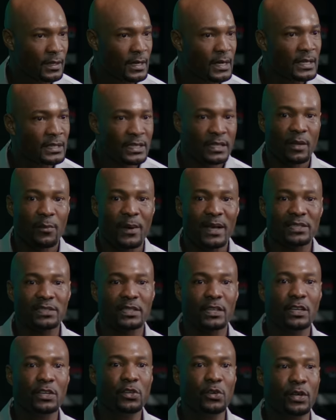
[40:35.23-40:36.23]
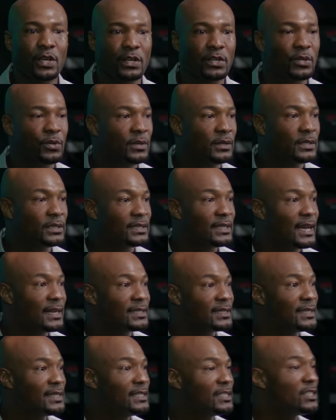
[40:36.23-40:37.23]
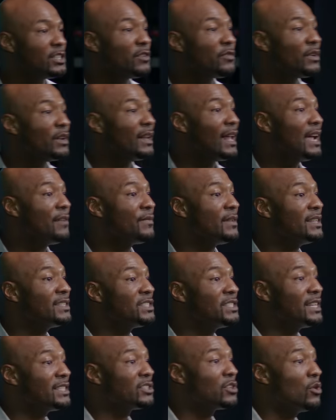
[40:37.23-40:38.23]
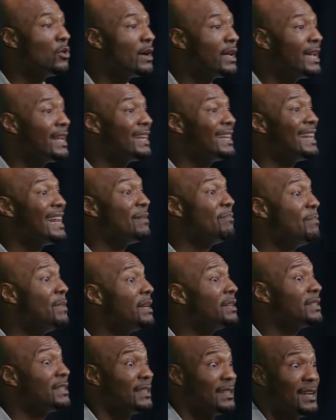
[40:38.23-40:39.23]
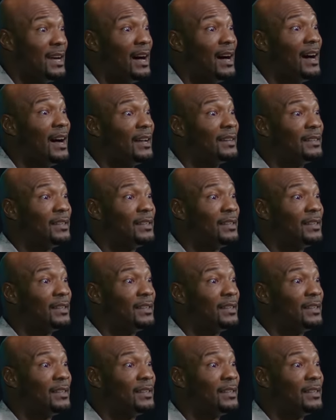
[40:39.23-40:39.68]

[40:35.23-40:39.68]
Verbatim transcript: See, the best thing you can do in this next season of your life is just go ahead and admit to God